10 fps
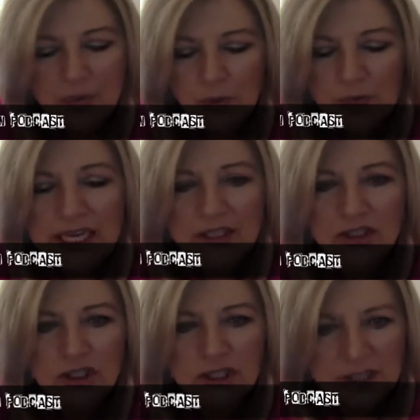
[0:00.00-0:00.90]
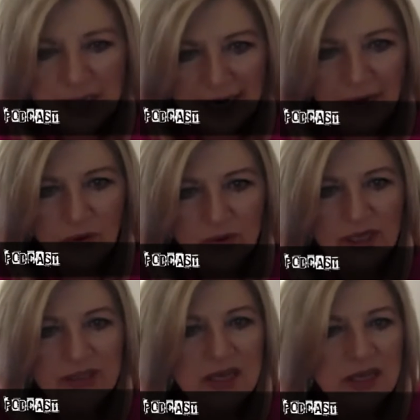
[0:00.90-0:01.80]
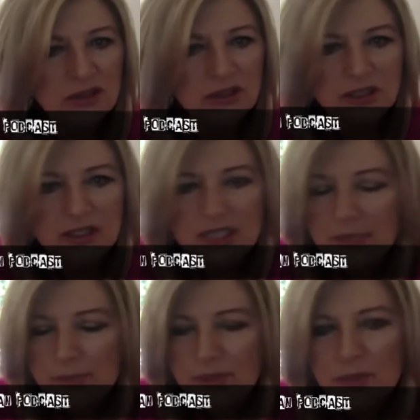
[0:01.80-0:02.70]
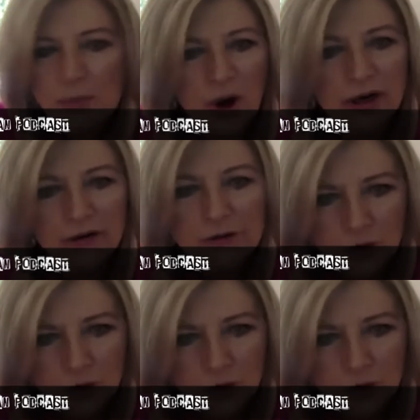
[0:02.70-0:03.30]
reached down and touched the deepest part of her